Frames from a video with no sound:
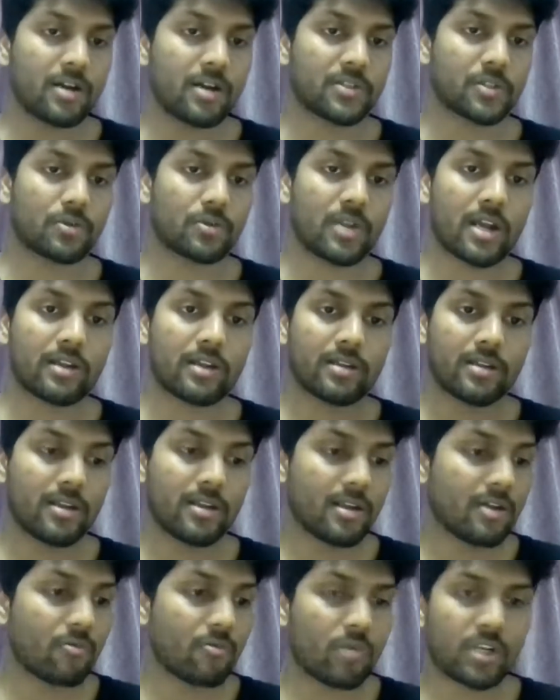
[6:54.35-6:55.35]
so that
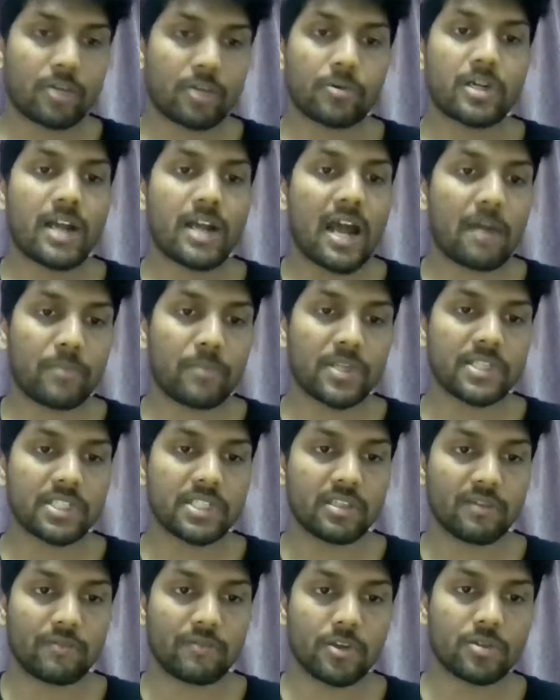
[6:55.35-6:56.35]
whatever happens in
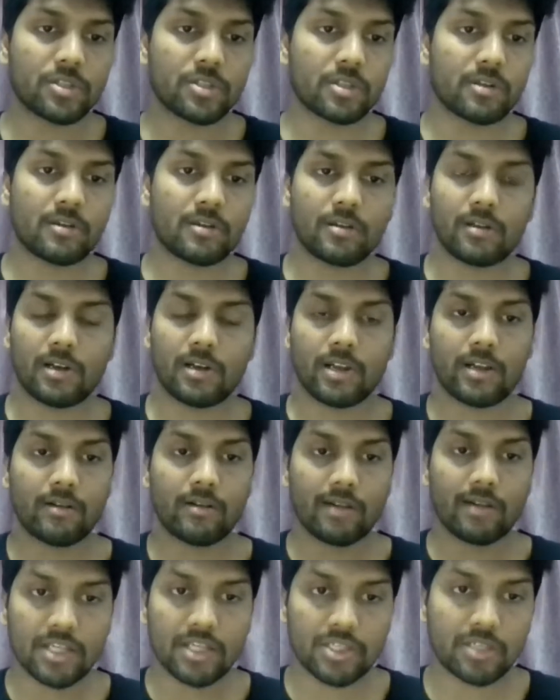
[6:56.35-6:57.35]
the future in
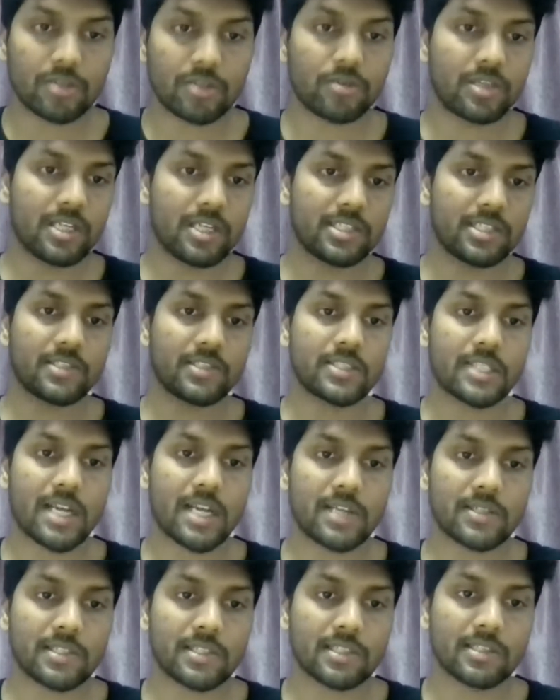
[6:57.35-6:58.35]
relation to these
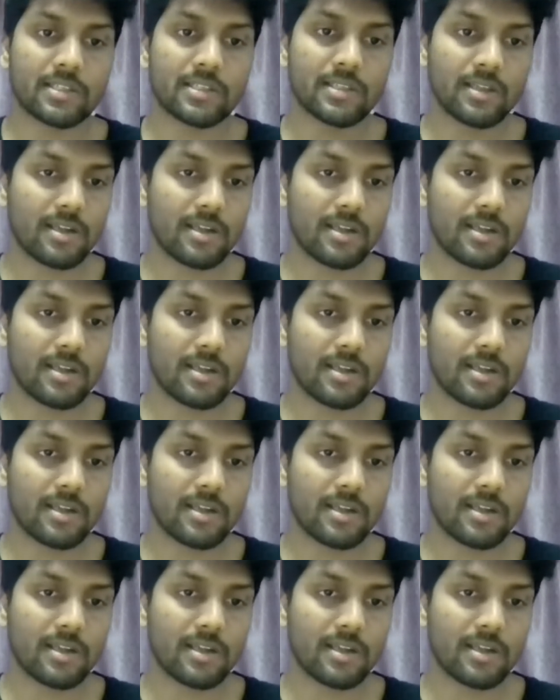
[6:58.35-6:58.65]
instances,